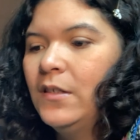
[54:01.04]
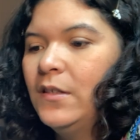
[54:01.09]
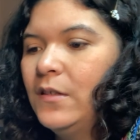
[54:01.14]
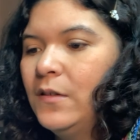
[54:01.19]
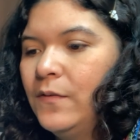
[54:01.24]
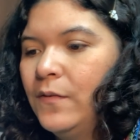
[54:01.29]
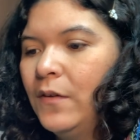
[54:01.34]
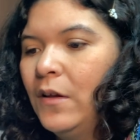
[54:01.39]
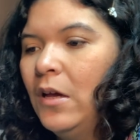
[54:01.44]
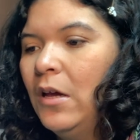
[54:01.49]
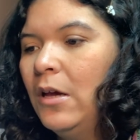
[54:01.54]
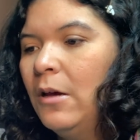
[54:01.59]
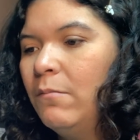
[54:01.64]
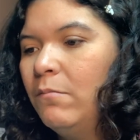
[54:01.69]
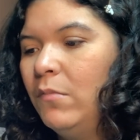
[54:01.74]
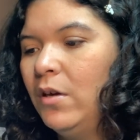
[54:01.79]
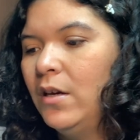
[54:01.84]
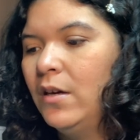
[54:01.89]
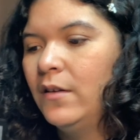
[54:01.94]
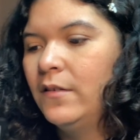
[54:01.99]
this,
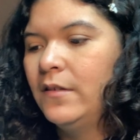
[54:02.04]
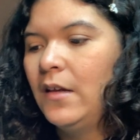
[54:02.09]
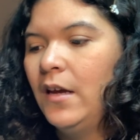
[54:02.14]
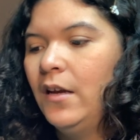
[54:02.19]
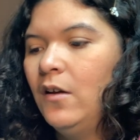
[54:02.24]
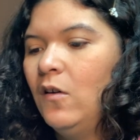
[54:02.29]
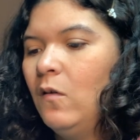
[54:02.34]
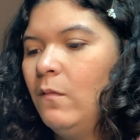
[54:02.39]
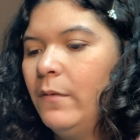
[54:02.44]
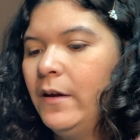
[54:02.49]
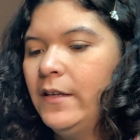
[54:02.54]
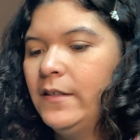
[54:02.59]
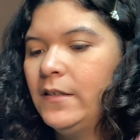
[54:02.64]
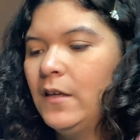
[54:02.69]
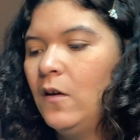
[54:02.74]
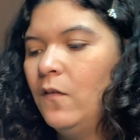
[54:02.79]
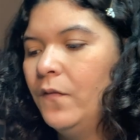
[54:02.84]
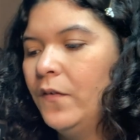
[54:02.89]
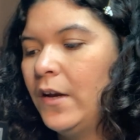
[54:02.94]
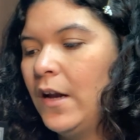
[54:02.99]
because I know
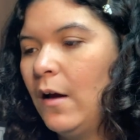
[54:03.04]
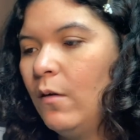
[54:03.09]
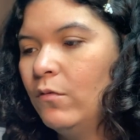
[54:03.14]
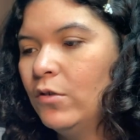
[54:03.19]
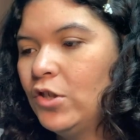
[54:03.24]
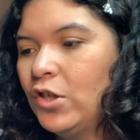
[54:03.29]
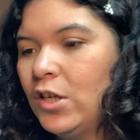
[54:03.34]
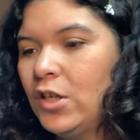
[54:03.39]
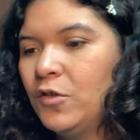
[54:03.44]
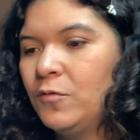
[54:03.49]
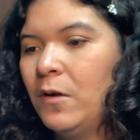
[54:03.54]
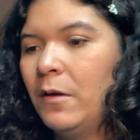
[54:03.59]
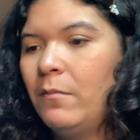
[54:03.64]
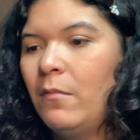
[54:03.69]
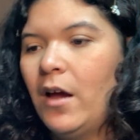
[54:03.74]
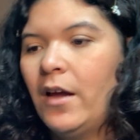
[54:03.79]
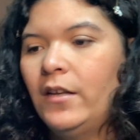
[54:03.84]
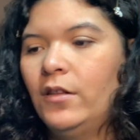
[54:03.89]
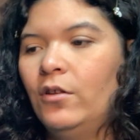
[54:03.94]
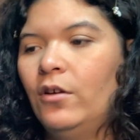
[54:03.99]
myself and I will change my
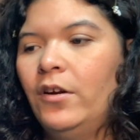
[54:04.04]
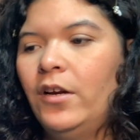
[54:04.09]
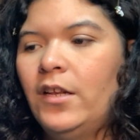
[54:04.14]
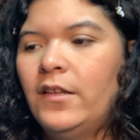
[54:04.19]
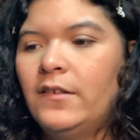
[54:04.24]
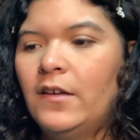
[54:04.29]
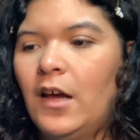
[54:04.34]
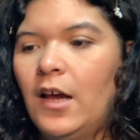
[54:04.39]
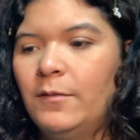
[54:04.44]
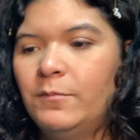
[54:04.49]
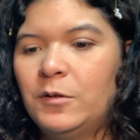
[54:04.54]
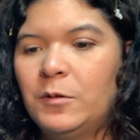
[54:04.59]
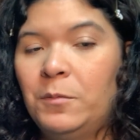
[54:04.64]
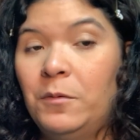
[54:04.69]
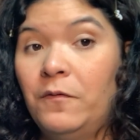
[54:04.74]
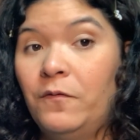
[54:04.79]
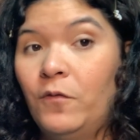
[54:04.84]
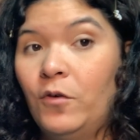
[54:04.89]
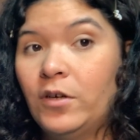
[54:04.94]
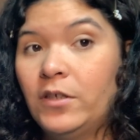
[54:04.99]
mind 30 times
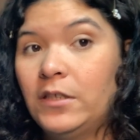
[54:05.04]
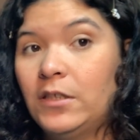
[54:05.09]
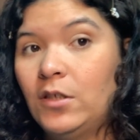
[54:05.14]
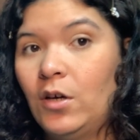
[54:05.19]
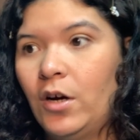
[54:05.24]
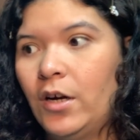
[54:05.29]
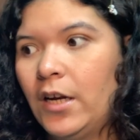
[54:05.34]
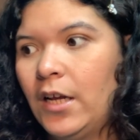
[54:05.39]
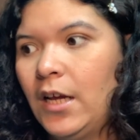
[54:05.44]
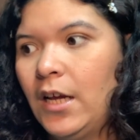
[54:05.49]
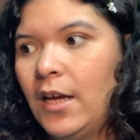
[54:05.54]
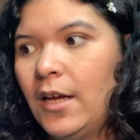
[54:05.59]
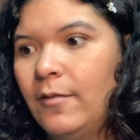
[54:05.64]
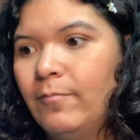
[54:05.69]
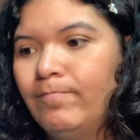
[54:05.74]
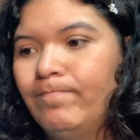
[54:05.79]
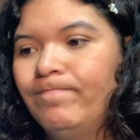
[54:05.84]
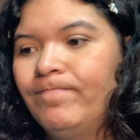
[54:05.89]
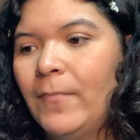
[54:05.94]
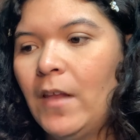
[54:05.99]
before starting it.
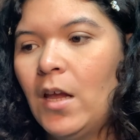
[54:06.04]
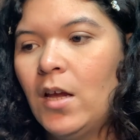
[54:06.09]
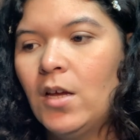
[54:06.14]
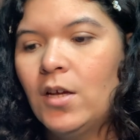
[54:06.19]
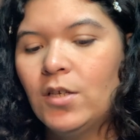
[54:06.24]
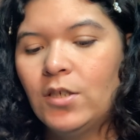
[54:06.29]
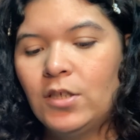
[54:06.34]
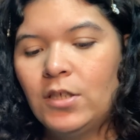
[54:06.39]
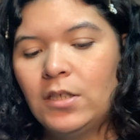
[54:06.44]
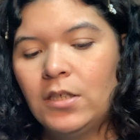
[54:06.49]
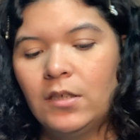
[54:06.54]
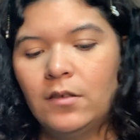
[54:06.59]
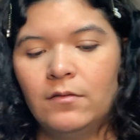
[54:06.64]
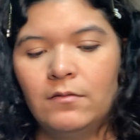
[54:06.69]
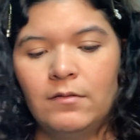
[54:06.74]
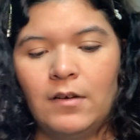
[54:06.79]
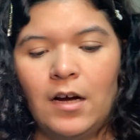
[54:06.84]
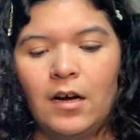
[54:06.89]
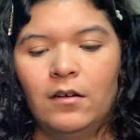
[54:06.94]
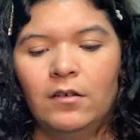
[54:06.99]
So
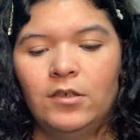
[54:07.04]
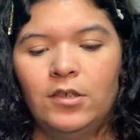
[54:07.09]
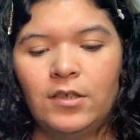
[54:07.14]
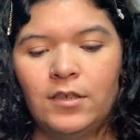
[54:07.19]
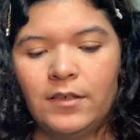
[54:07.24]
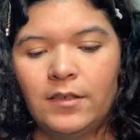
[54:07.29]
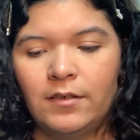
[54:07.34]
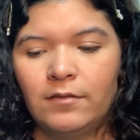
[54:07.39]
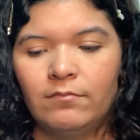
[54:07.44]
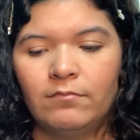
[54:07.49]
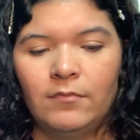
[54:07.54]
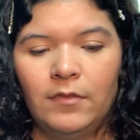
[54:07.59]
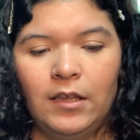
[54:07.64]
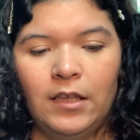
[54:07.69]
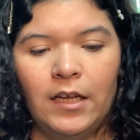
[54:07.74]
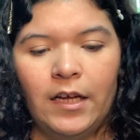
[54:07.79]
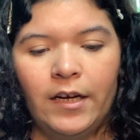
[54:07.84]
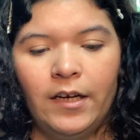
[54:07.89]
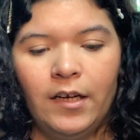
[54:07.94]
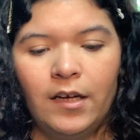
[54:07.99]
I'll just
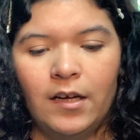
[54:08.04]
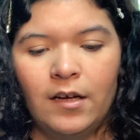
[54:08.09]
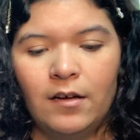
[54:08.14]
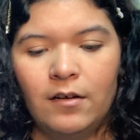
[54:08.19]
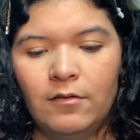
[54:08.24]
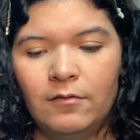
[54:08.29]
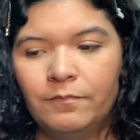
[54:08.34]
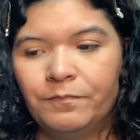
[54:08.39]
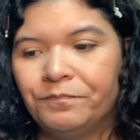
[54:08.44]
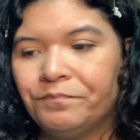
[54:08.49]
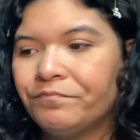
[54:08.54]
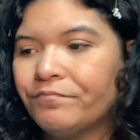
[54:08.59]
let it go.